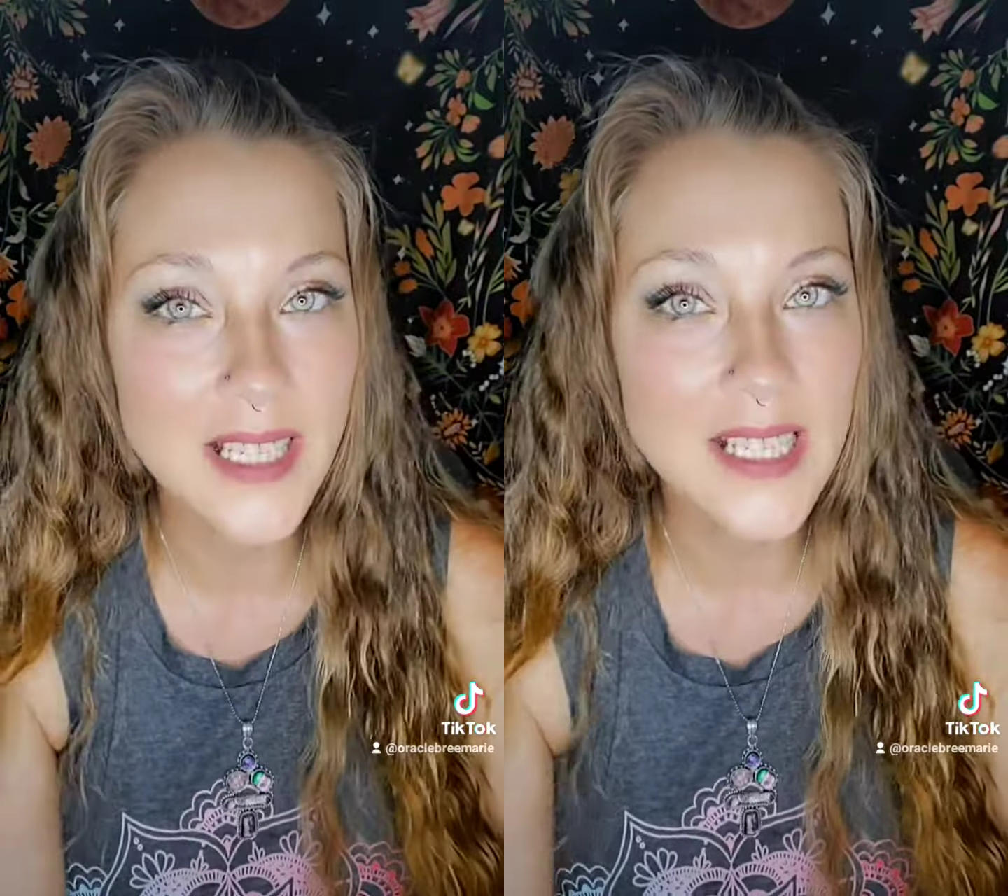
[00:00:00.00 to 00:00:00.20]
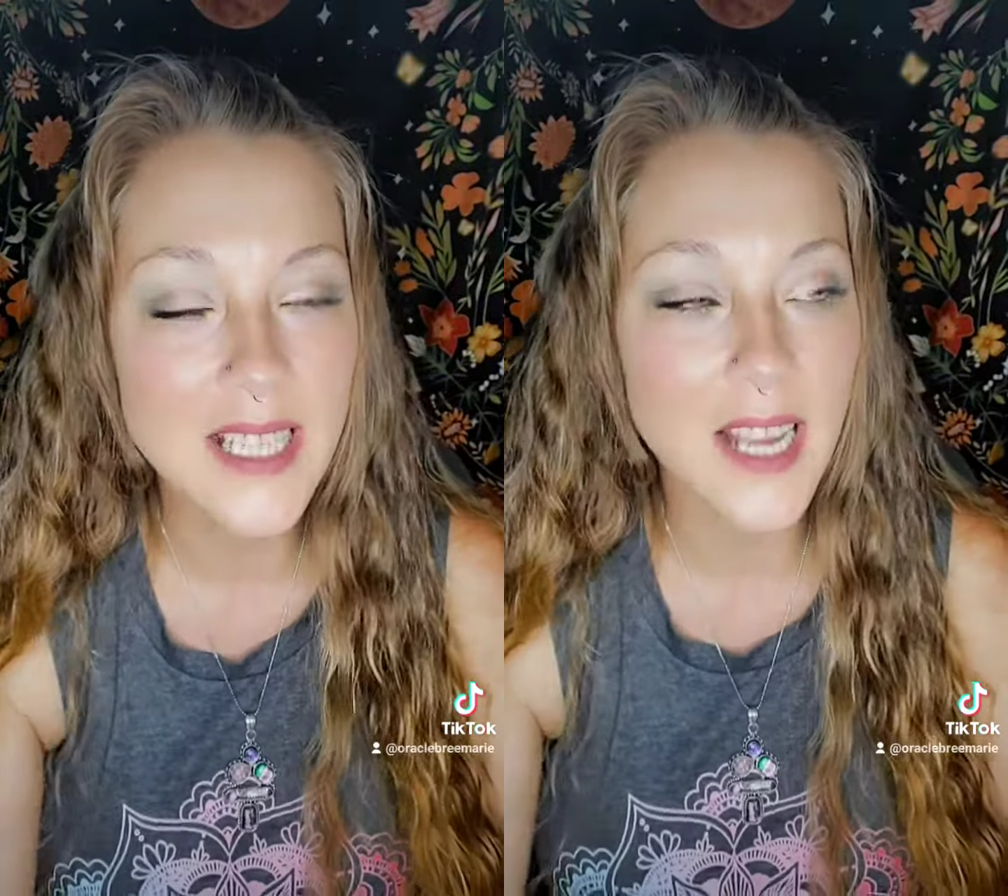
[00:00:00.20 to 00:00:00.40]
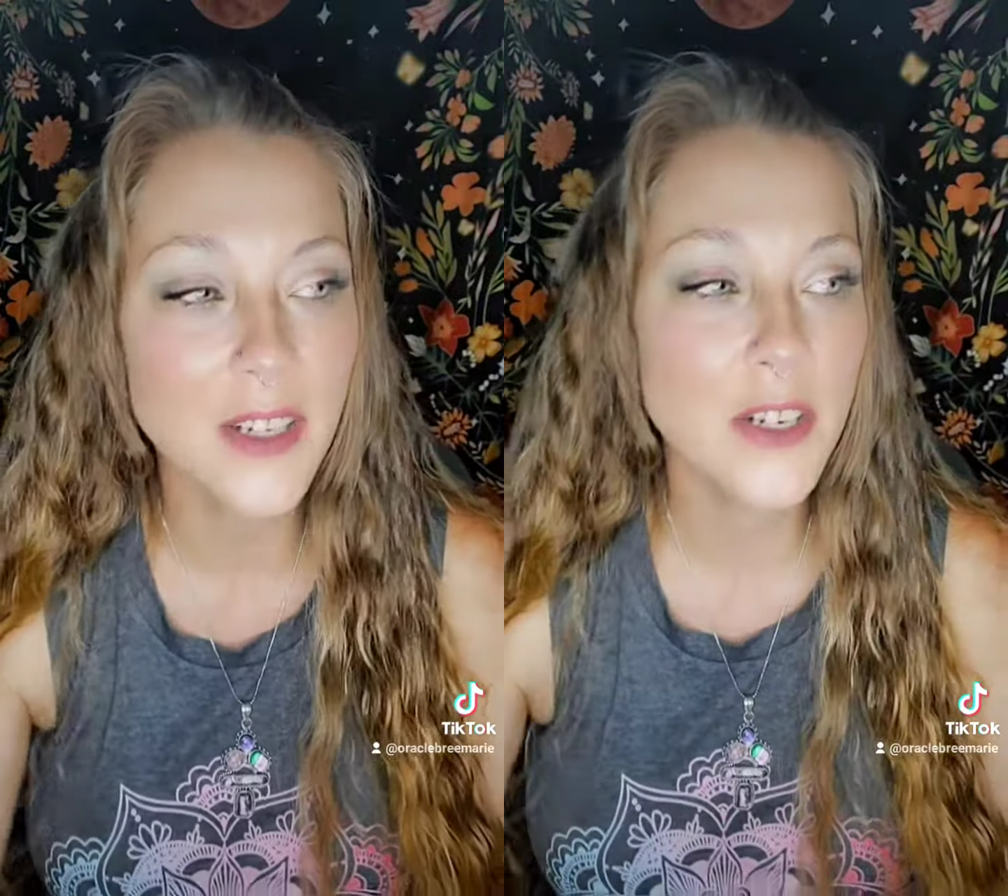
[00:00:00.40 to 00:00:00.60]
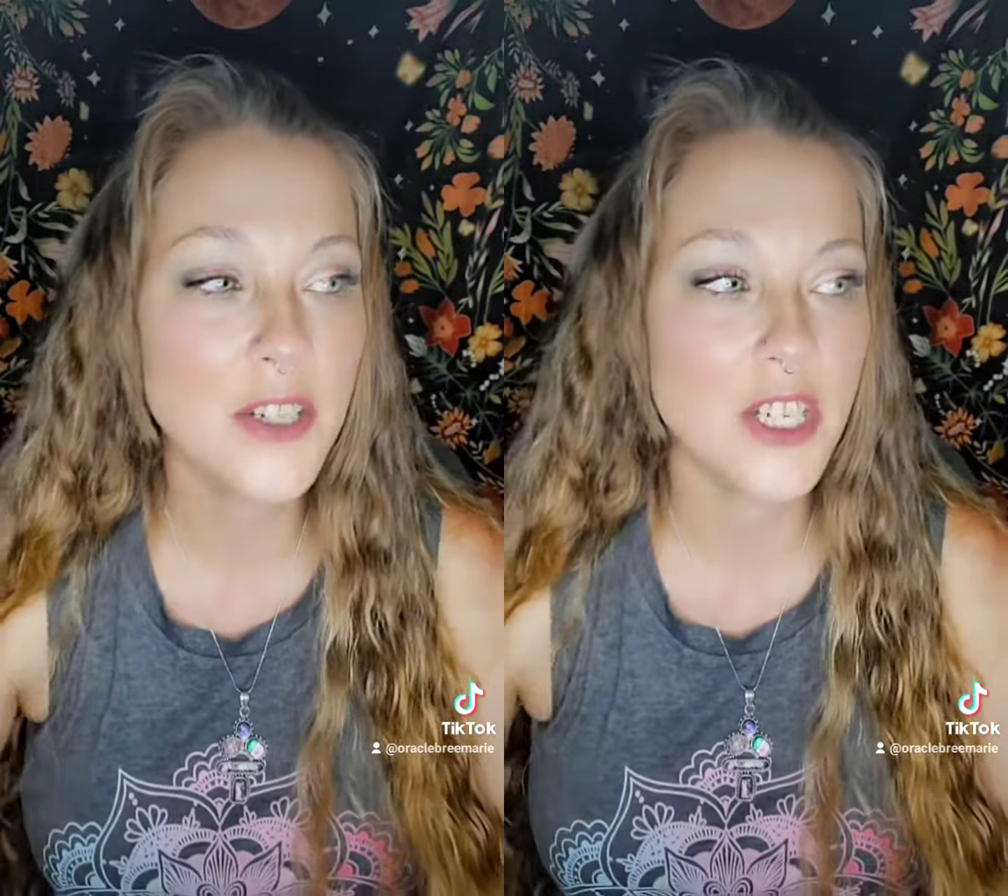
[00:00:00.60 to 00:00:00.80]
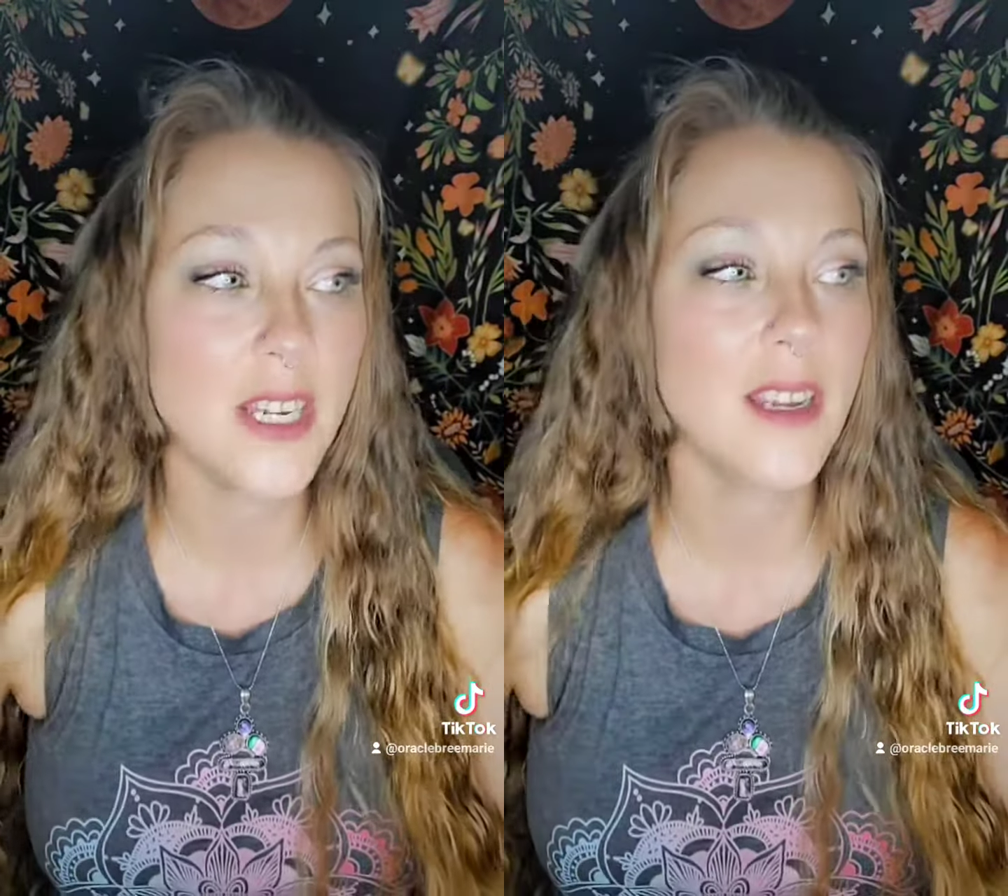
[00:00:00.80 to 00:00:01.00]
this
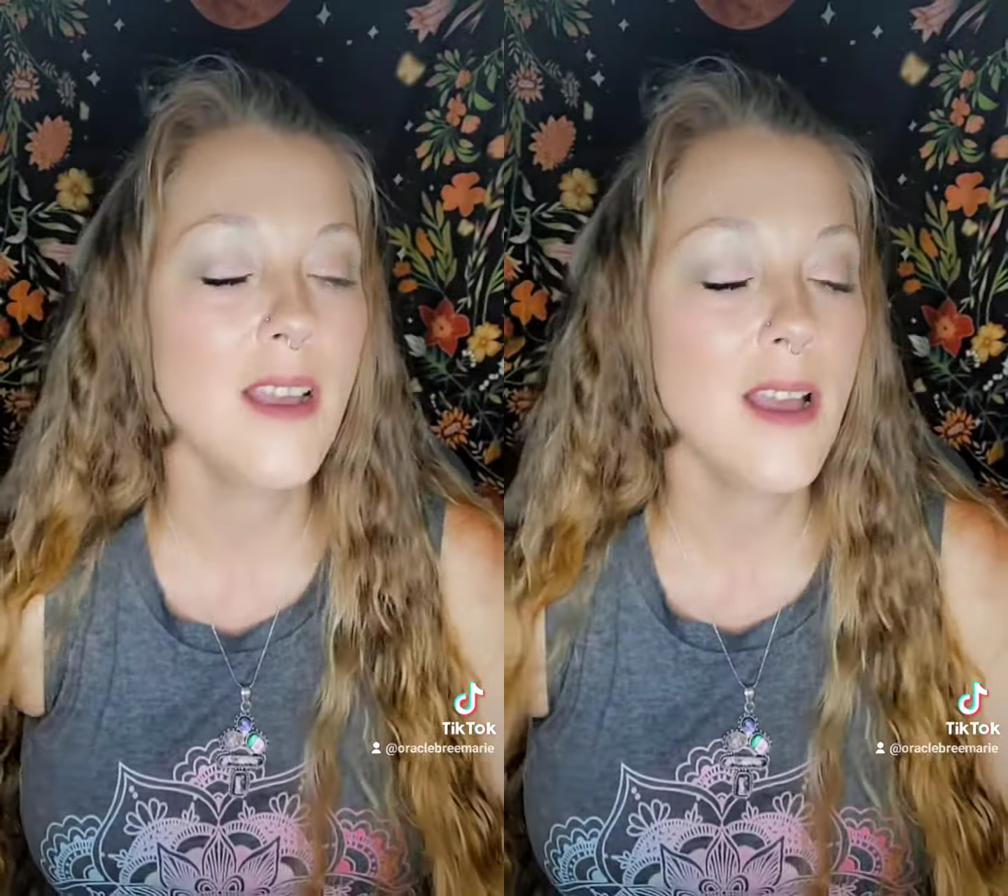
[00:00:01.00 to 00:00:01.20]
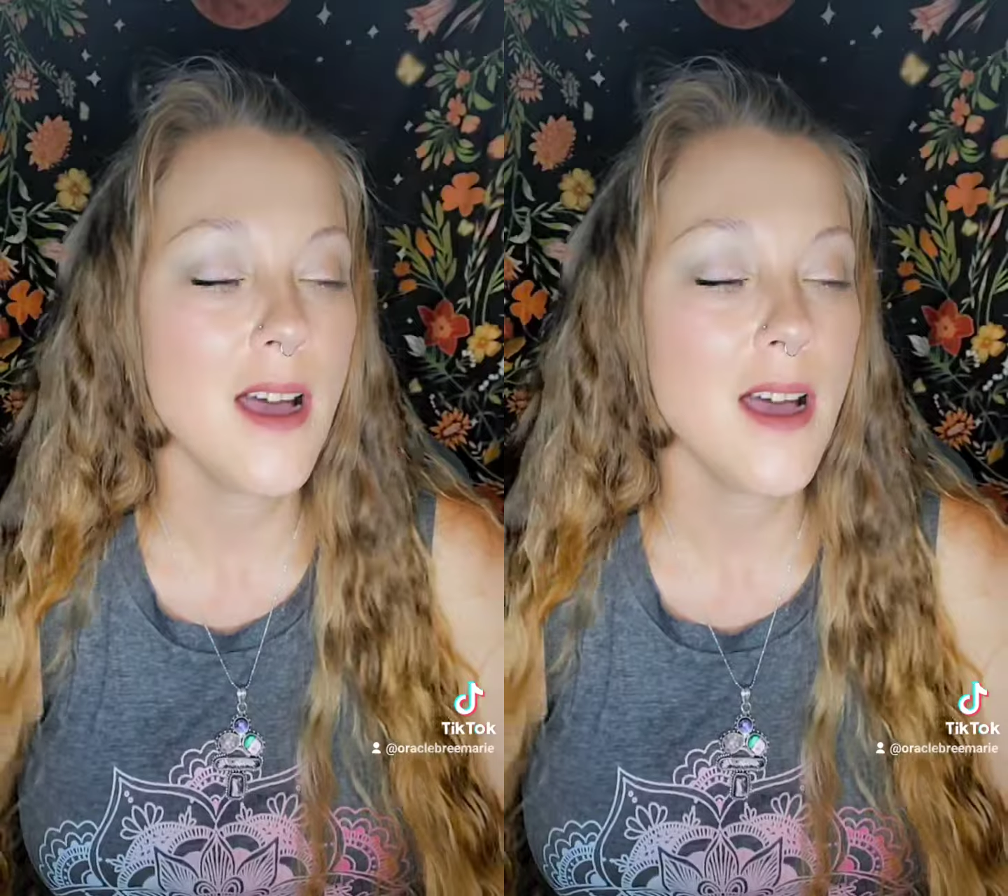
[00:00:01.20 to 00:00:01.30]
energy.